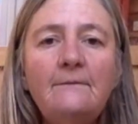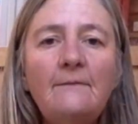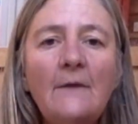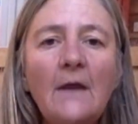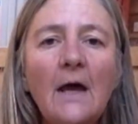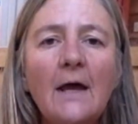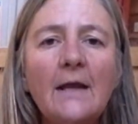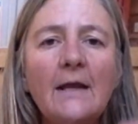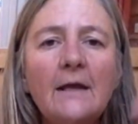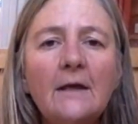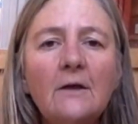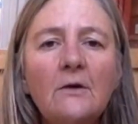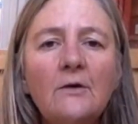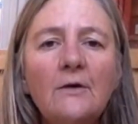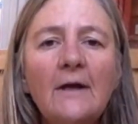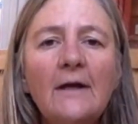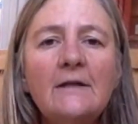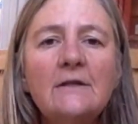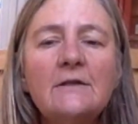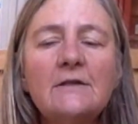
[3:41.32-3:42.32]
and it
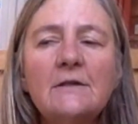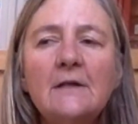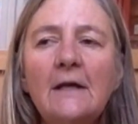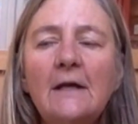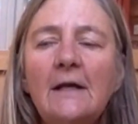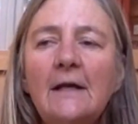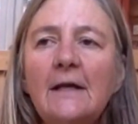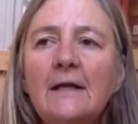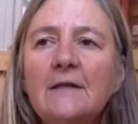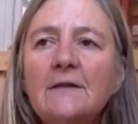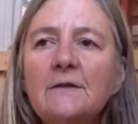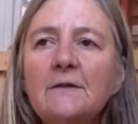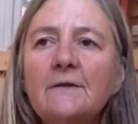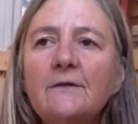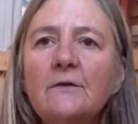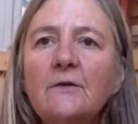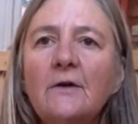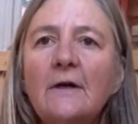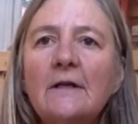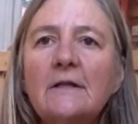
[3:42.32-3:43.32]
sort
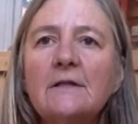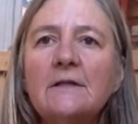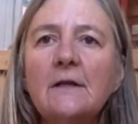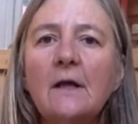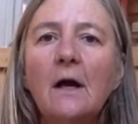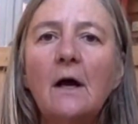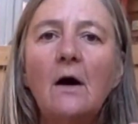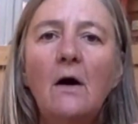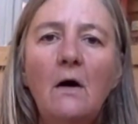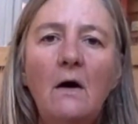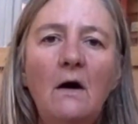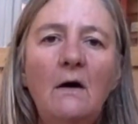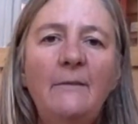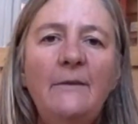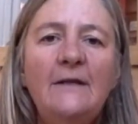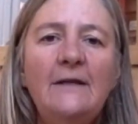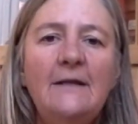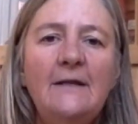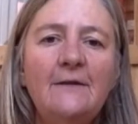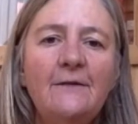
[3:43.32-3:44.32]
of creates a
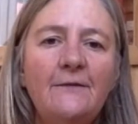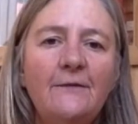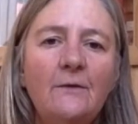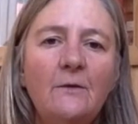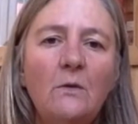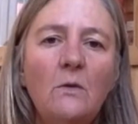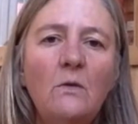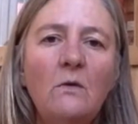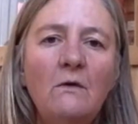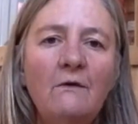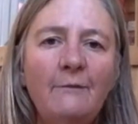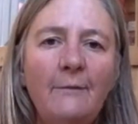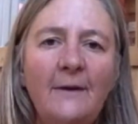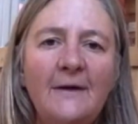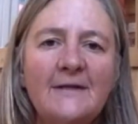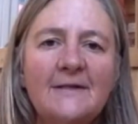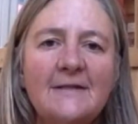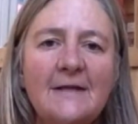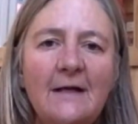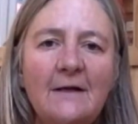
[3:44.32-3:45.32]
harmony for all of my
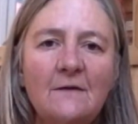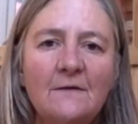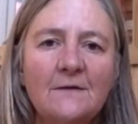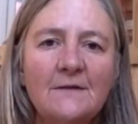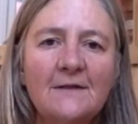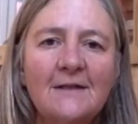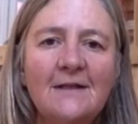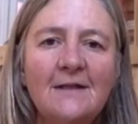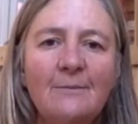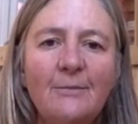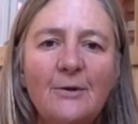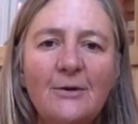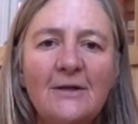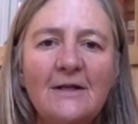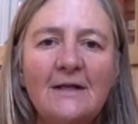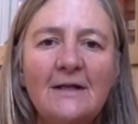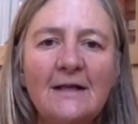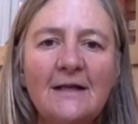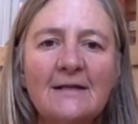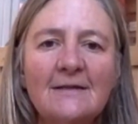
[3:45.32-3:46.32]
cells in the
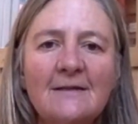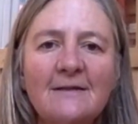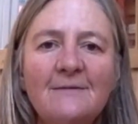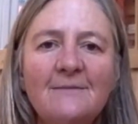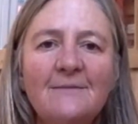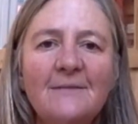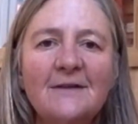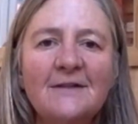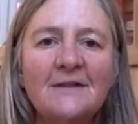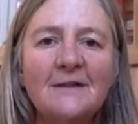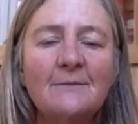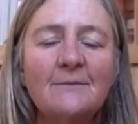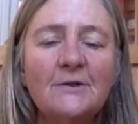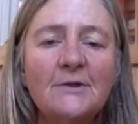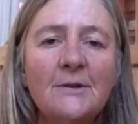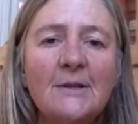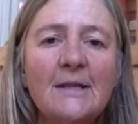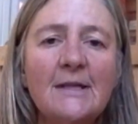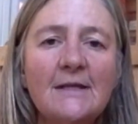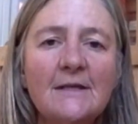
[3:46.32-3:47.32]
body as I'm
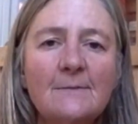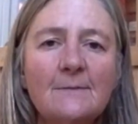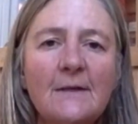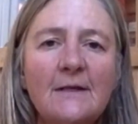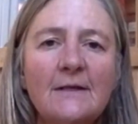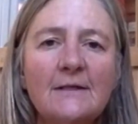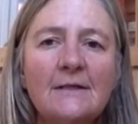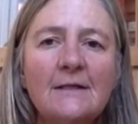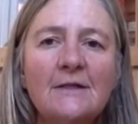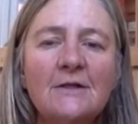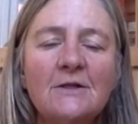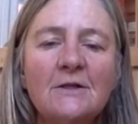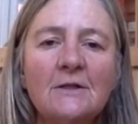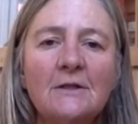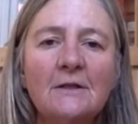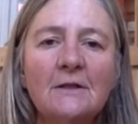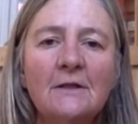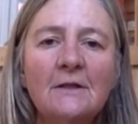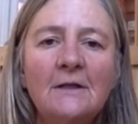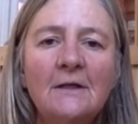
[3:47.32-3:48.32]
doing this
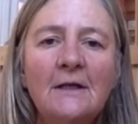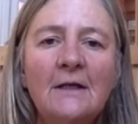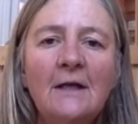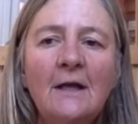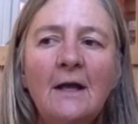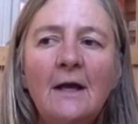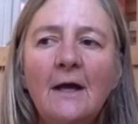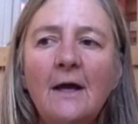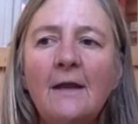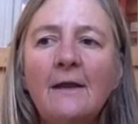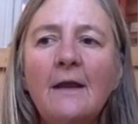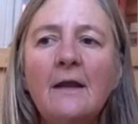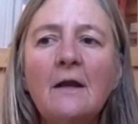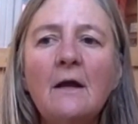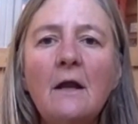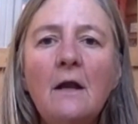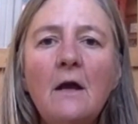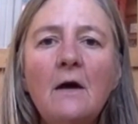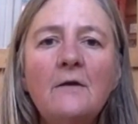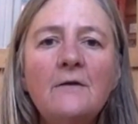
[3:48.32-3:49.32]
meditation. And then
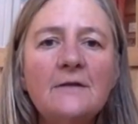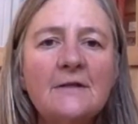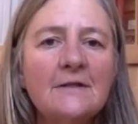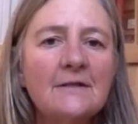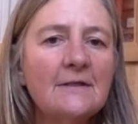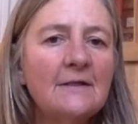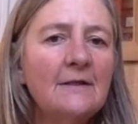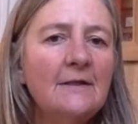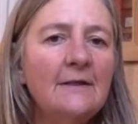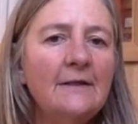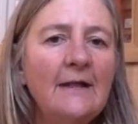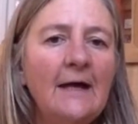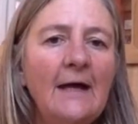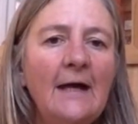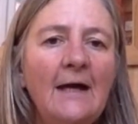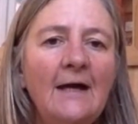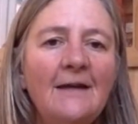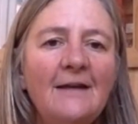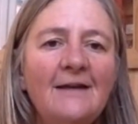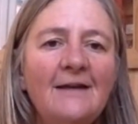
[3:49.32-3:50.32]
I notice that